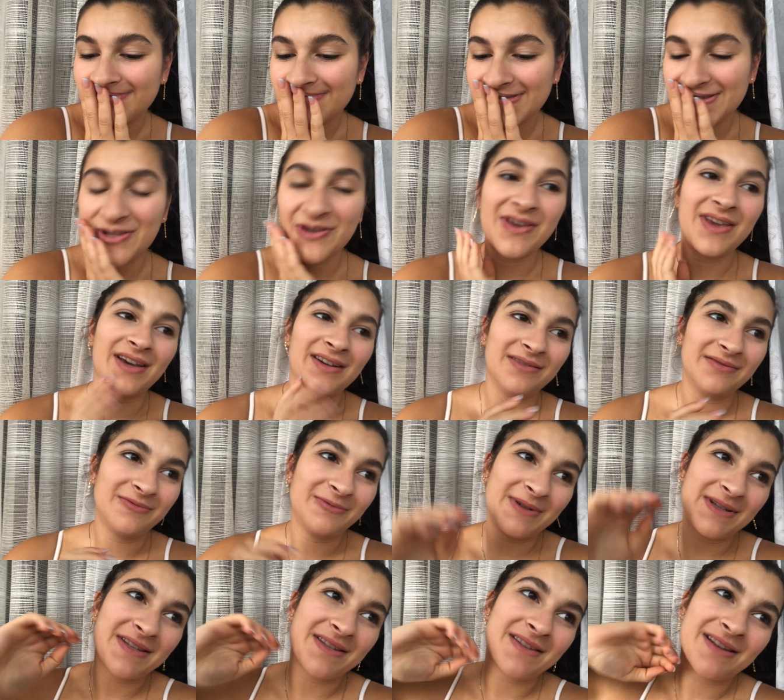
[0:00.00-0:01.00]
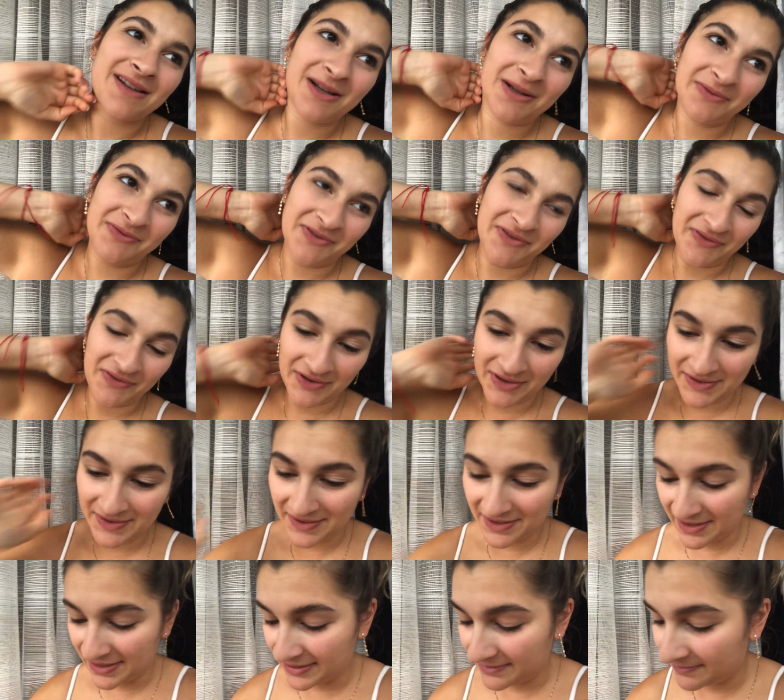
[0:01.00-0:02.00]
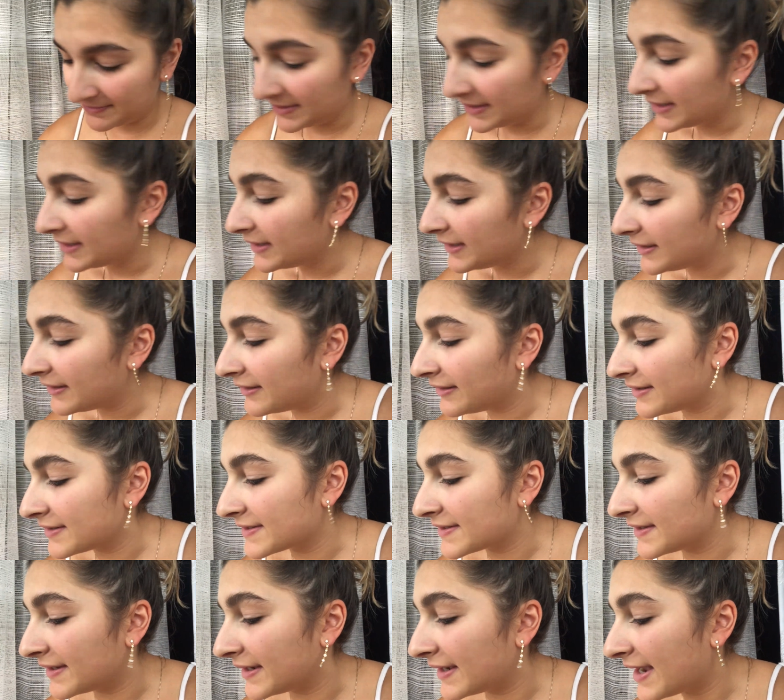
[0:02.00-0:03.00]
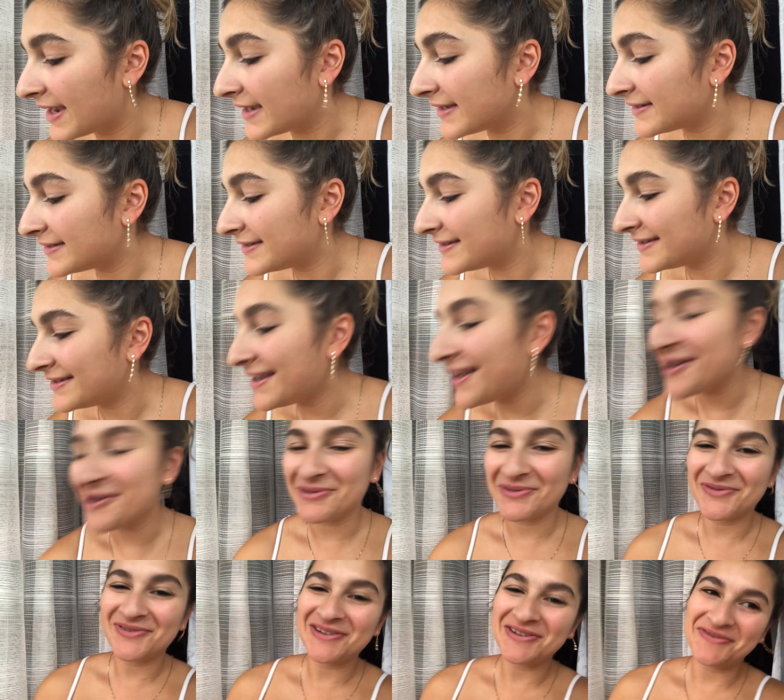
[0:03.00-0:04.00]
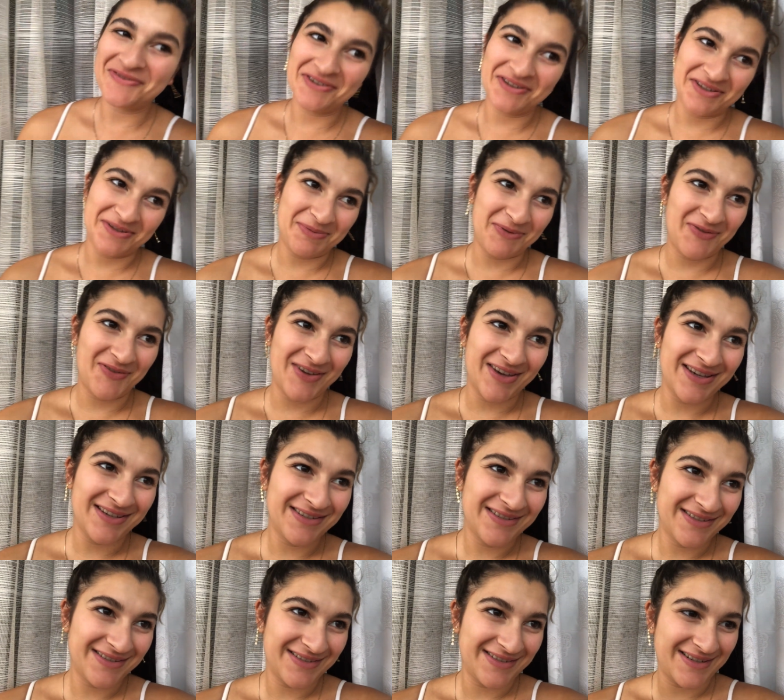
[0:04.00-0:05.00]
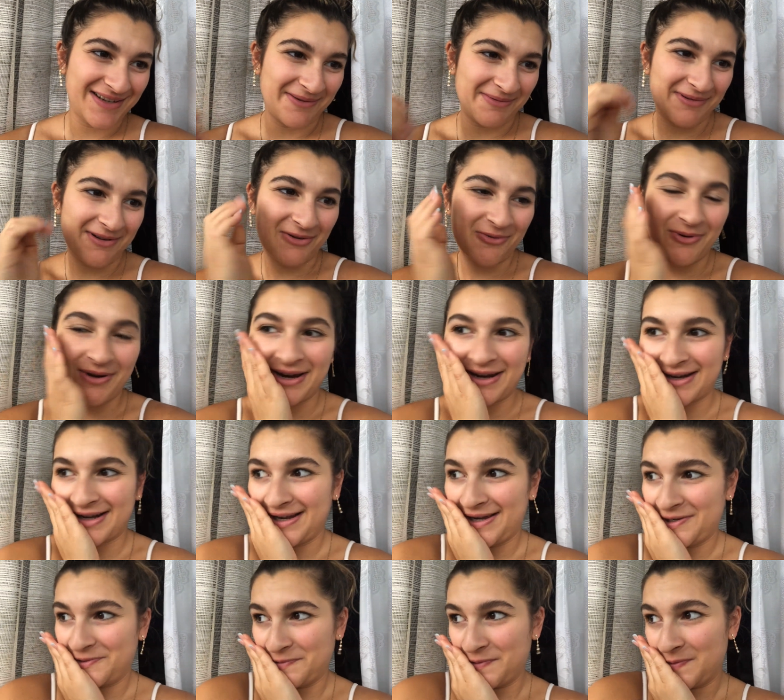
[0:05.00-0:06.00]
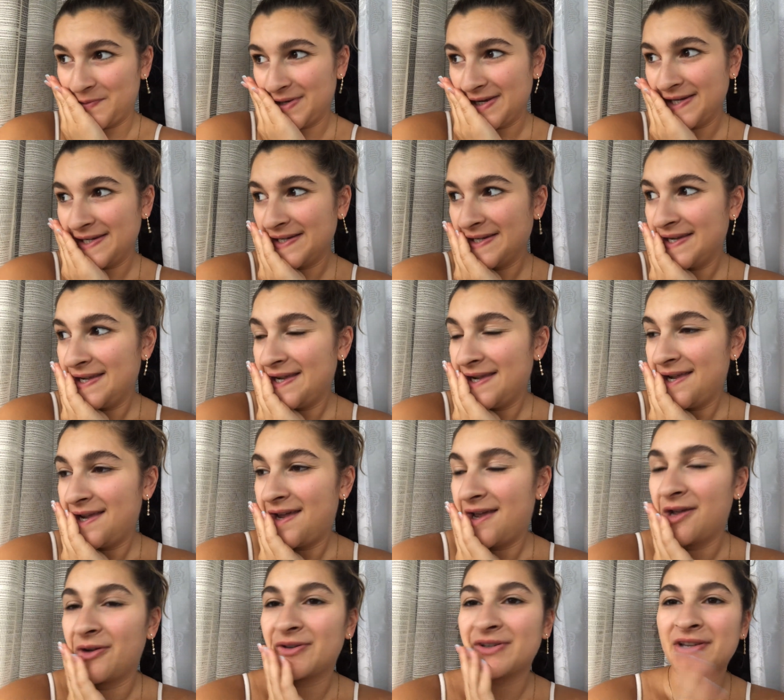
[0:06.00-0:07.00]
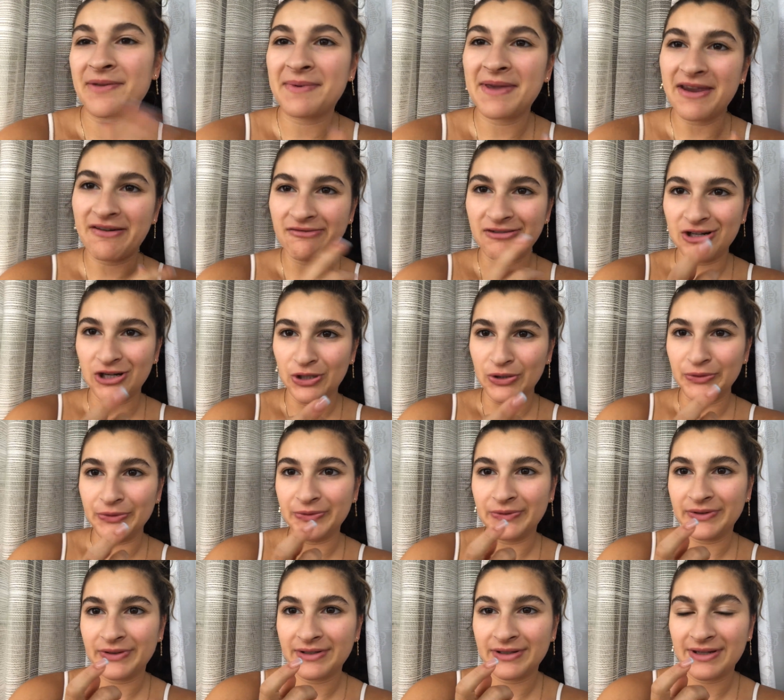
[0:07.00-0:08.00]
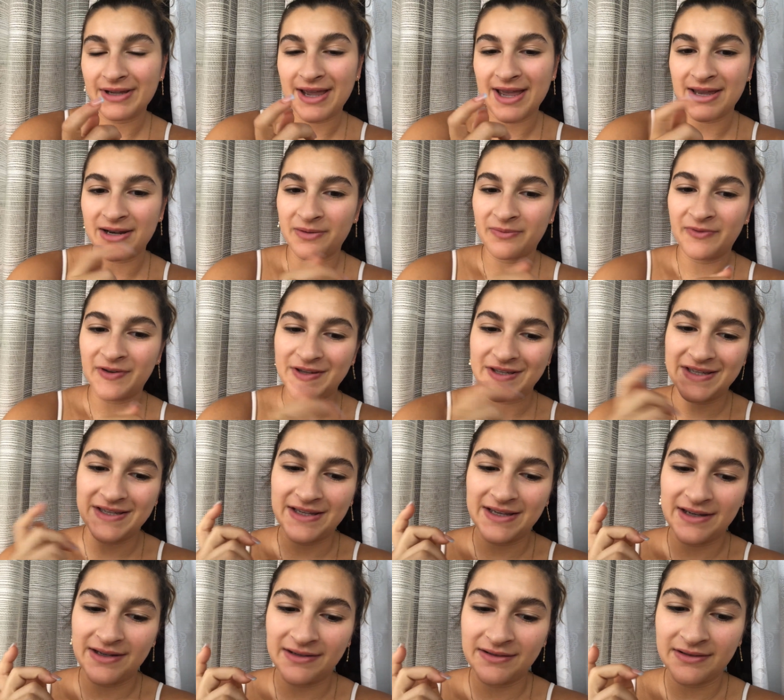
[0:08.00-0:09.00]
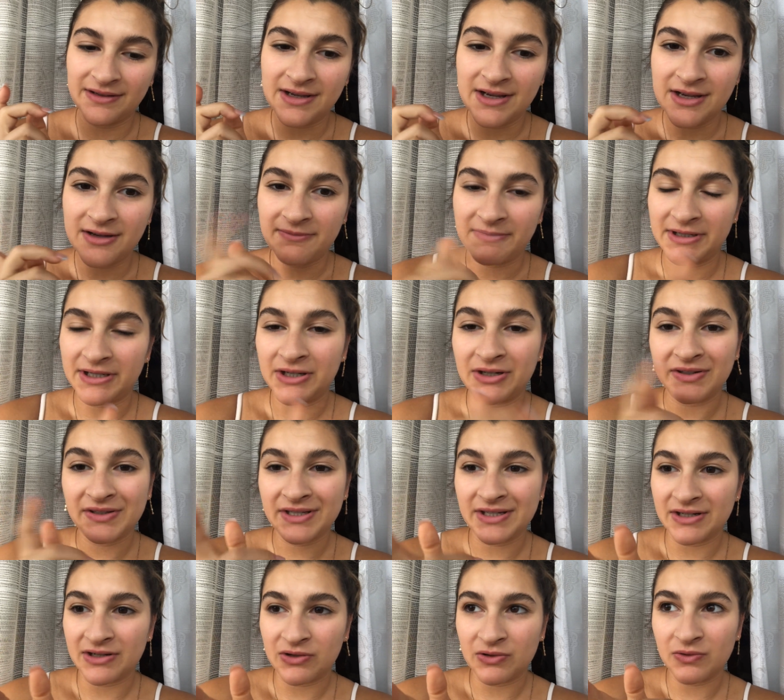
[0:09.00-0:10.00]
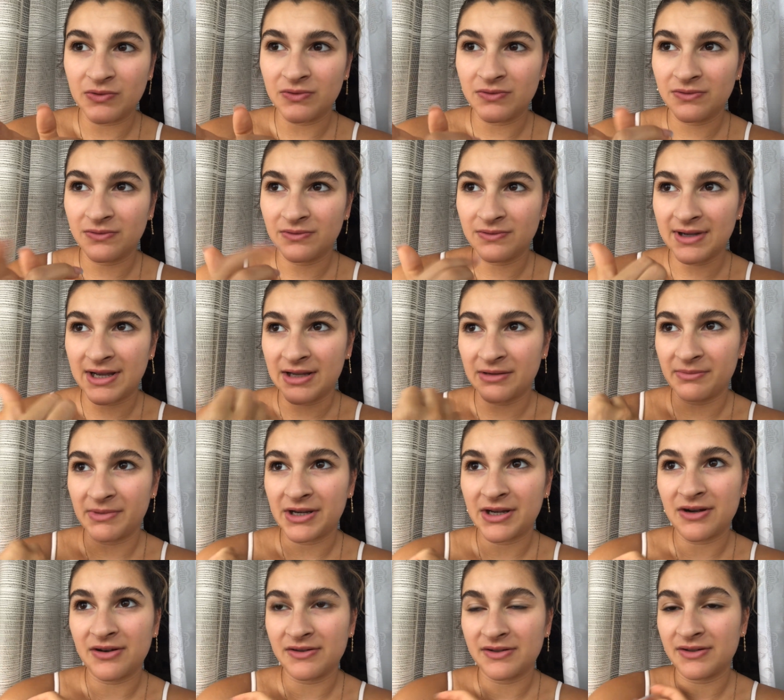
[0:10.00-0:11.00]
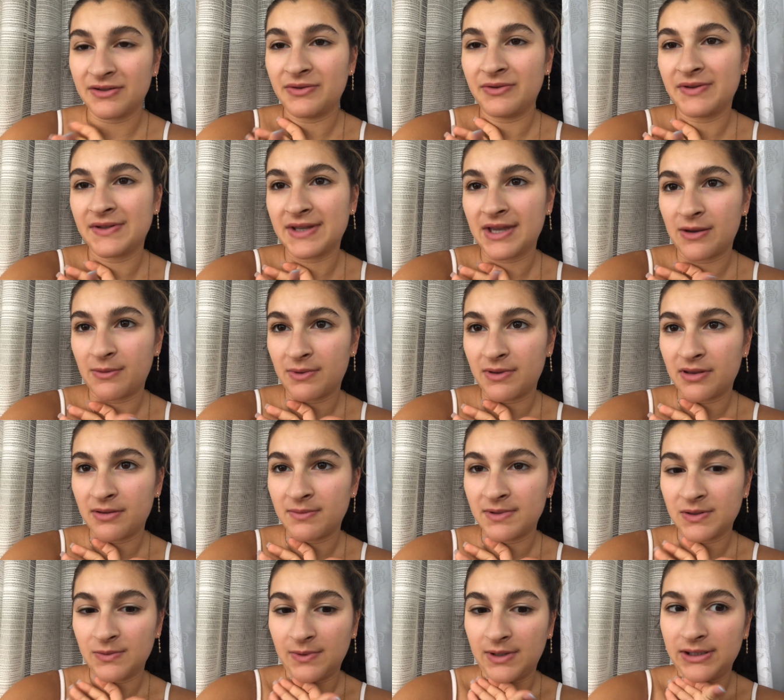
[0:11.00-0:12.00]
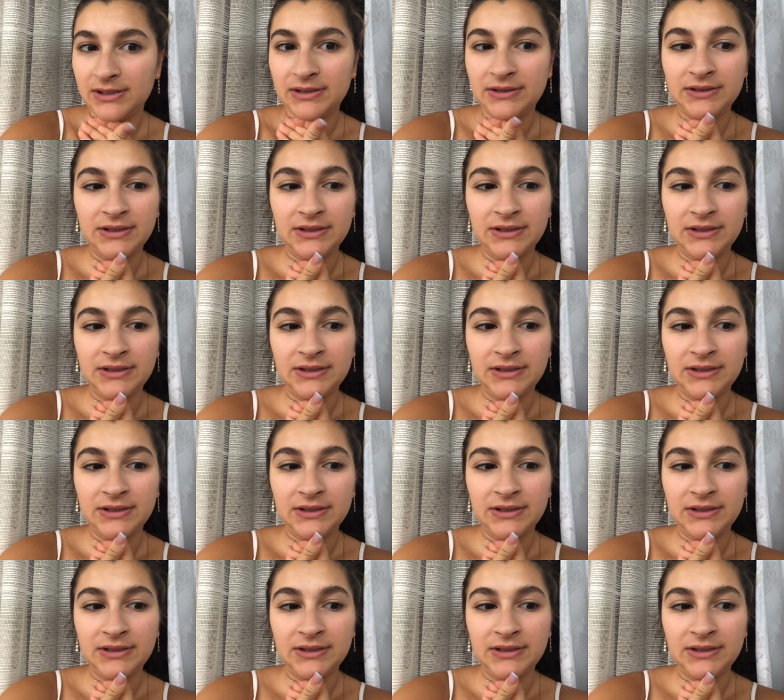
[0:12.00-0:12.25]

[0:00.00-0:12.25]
So yeah, went to the club for the first time last night, and yeah, it was really fun, to be fair. I'm quite glad we went, because uh, I'm here alone and I'm visiting my auntie and uncle and my cousin who's staying with them as well.